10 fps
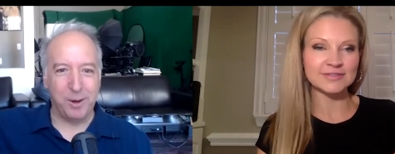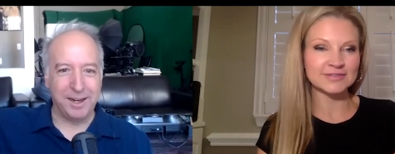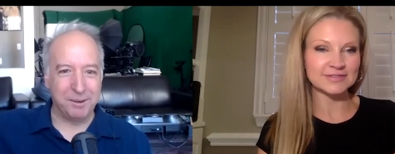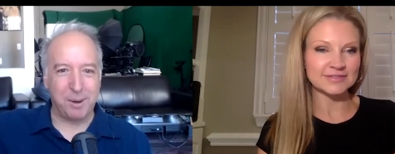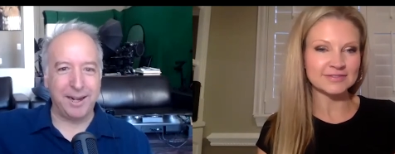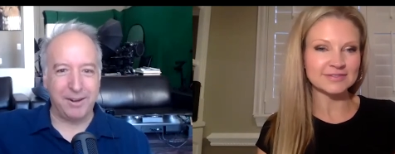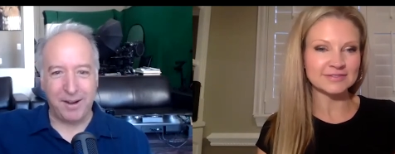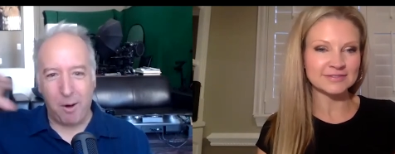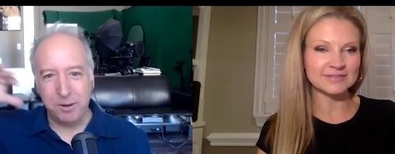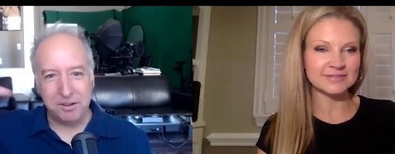Speaker 1: in his right ear. He
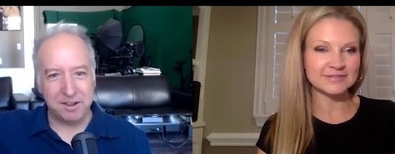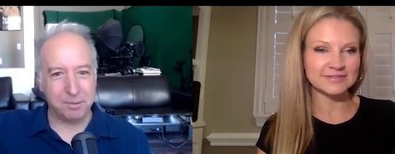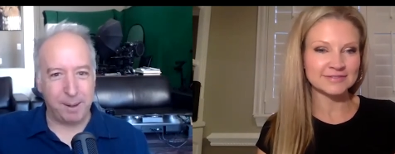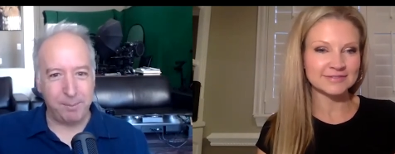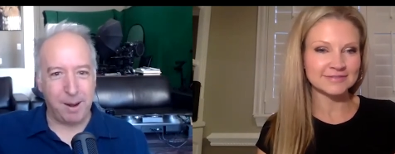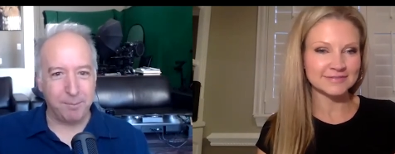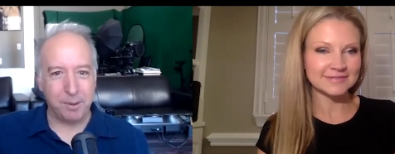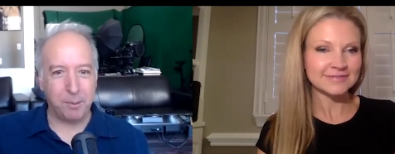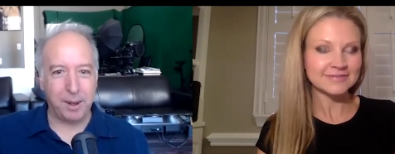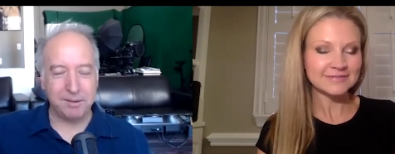always sits my mom to
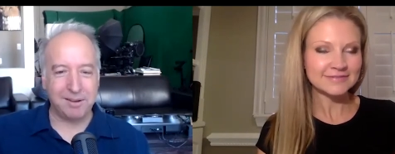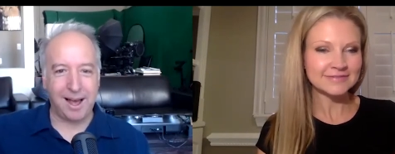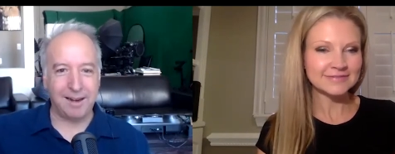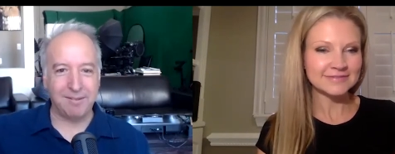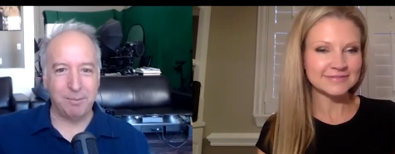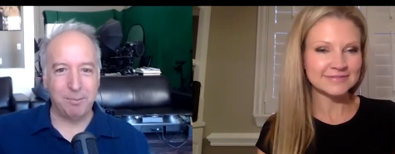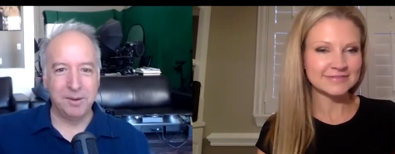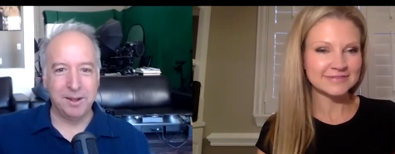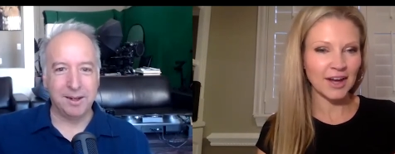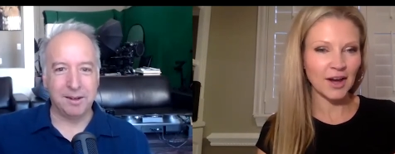the right side of him
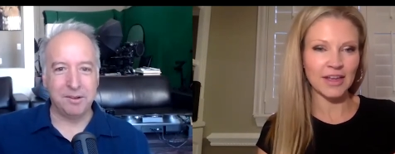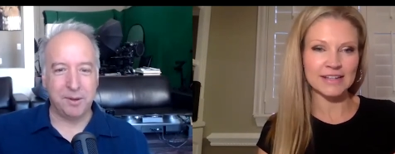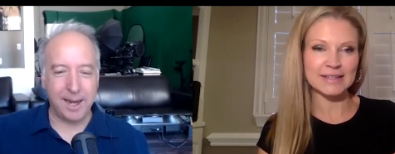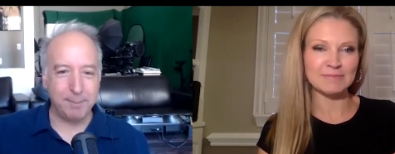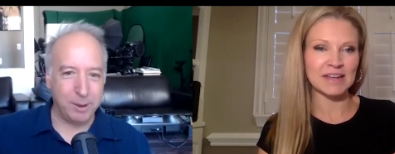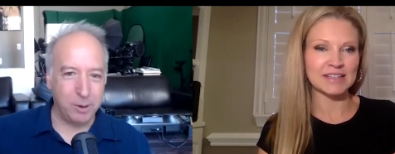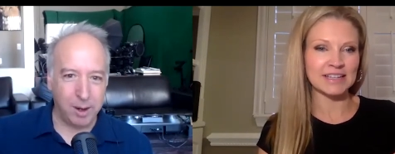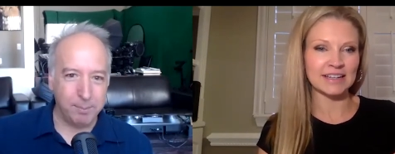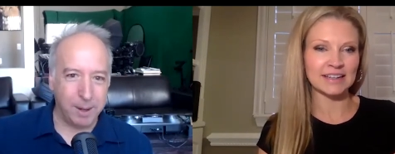because oh, you can't be annoyed by